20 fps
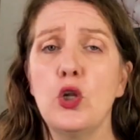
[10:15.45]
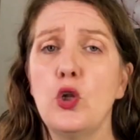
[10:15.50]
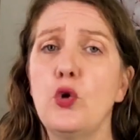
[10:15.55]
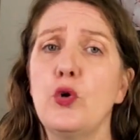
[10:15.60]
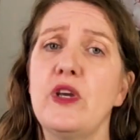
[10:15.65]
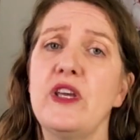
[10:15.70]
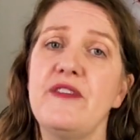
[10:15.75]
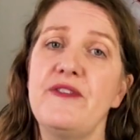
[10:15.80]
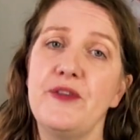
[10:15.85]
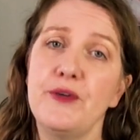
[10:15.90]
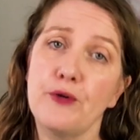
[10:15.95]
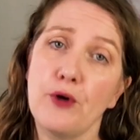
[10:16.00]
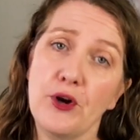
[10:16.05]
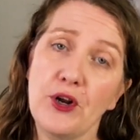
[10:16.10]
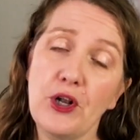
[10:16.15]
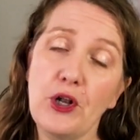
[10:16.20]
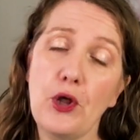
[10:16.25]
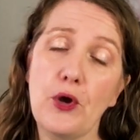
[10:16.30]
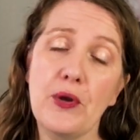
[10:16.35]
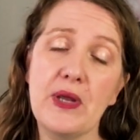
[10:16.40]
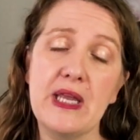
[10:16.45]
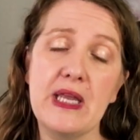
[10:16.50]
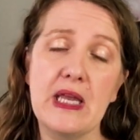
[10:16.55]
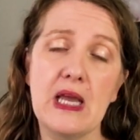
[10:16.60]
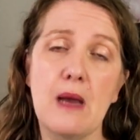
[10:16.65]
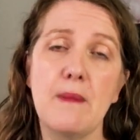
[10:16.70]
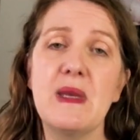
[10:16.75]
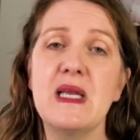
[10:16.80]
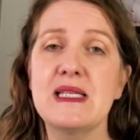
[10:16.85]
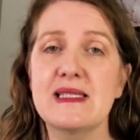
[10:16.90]
Look, if you're on a low
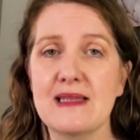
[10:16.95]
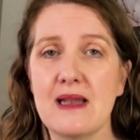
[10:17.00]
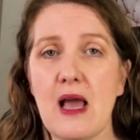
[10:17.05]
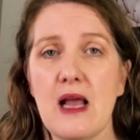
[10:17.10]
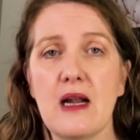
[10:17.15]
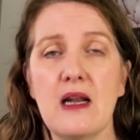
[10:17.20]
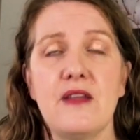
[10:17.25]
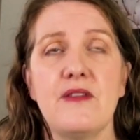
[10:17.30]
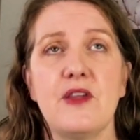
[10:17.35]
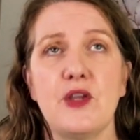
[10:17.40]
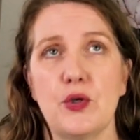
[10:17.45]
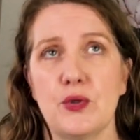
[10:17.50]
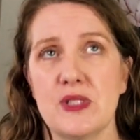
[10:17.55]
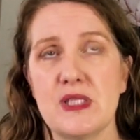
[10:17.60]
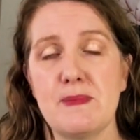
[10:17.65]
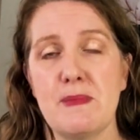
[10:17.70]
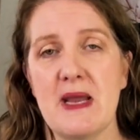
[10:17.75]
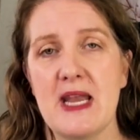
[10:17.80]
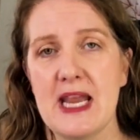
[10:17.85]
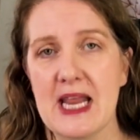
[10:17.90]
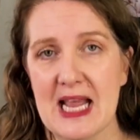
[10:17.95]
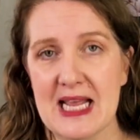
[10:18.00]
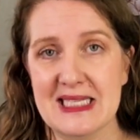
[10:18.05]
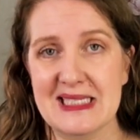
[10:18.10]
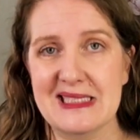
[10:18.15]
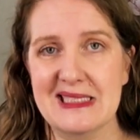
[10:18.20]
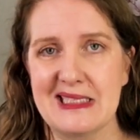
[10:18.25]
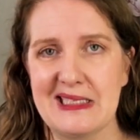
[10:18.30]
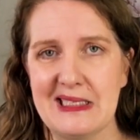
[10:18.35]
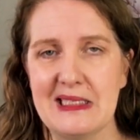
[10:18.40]
income, it's likely that you're spending
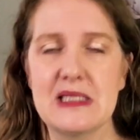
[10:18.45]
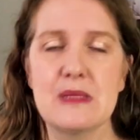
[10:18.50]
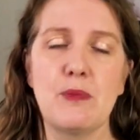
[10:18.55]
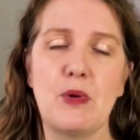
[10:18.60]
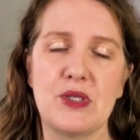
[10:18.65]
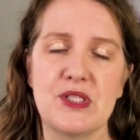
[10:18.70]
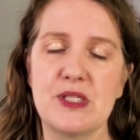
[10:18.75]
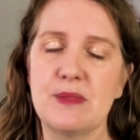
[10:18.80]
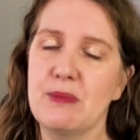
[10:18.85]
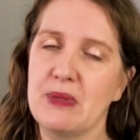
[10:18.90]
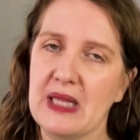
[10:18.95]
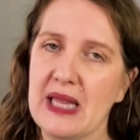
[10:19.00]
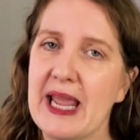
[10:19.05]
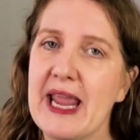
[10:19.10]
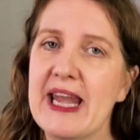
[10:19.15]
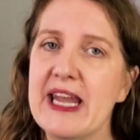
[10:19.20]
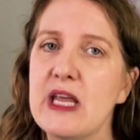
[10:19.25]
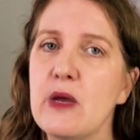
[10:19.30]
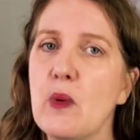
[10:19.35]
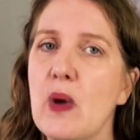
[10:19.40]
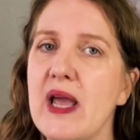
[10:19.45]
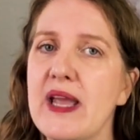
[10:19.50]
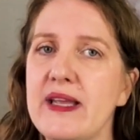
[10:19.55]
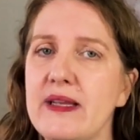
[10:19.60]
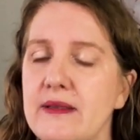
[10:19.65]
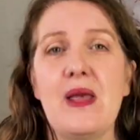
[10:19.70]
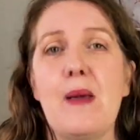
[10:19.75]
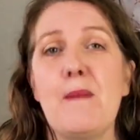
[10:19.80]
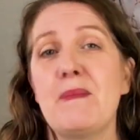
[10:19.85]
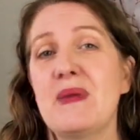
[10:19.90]
as little as possible anyway,
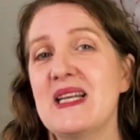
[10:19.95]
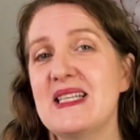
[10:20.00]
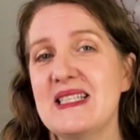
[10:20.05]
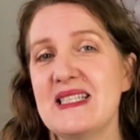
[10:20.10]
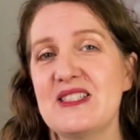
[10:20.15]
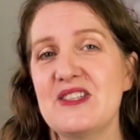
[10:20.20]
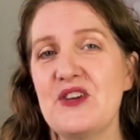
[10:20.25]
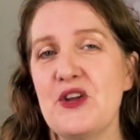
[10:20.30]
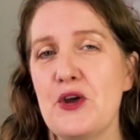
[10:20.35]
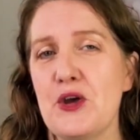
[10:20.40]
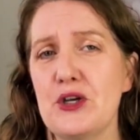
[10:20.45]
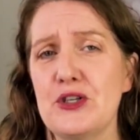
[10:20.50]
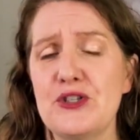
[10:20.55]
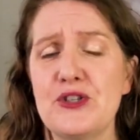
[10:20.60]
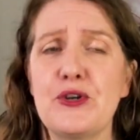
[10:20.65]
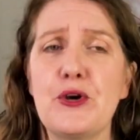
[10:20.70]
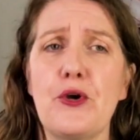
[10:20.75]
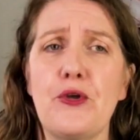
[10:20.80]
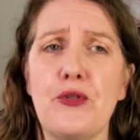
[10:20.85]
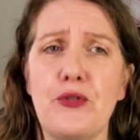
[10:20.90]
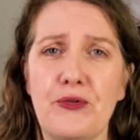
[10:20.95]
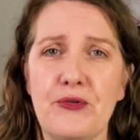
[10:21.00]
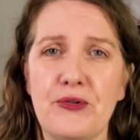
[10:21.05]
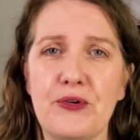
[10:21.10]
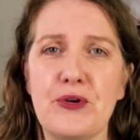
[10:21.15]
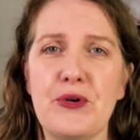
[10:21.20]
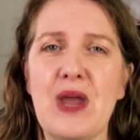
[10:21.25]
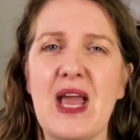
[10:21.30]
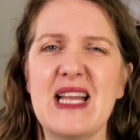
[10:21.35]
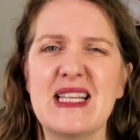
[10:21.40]
but it doesn't hurt to go
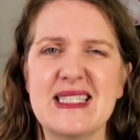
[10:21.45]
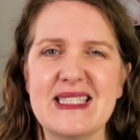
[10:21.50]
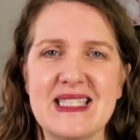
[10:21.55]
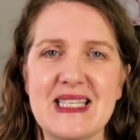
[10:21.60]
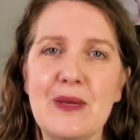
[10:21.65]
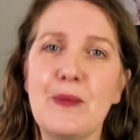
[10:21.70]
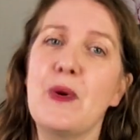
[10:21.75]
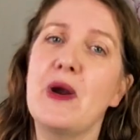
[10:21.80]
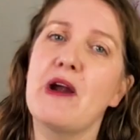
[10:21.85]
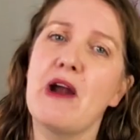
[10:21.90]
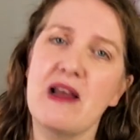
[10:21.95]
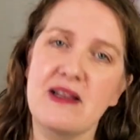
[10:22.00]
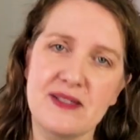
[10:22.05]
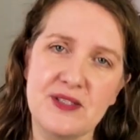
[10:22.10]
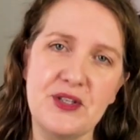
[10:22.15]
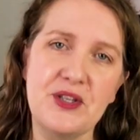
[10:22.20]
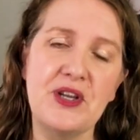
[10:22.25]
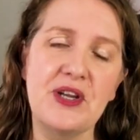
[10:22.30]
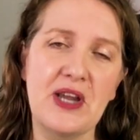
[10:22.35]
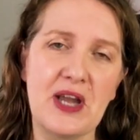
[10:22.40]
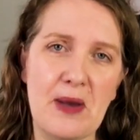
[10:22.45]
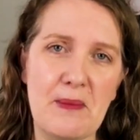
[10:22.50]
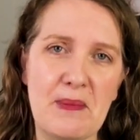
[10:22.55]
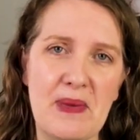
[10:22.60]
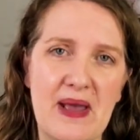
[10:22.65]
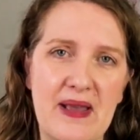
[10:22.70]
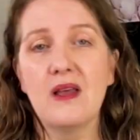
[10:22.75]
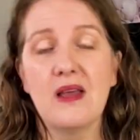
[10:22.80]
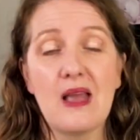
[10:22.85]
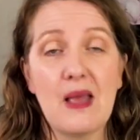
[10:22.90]
through and see where else you can cut
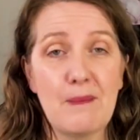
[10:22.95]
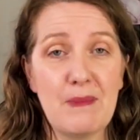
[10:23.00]
back.